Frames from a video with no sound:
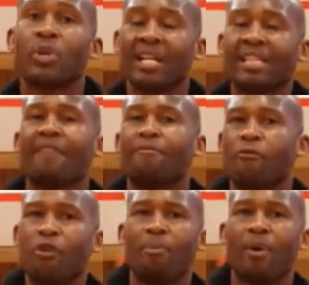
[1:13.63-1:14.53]
We get that from
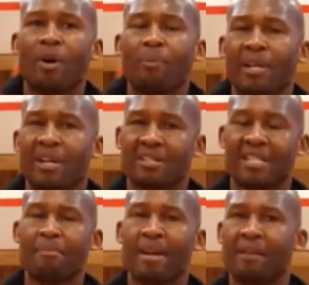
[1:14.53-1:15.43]
football because
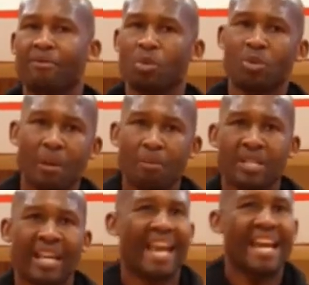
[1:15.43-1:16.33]
they may have two
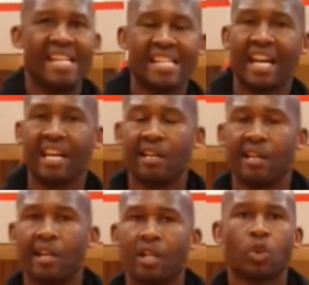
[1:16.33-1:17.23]
numbers like
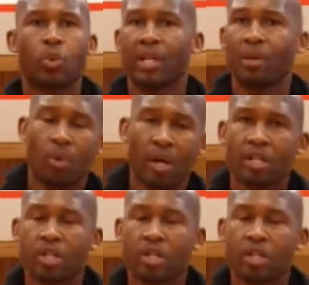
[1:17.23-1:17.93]
88, 21.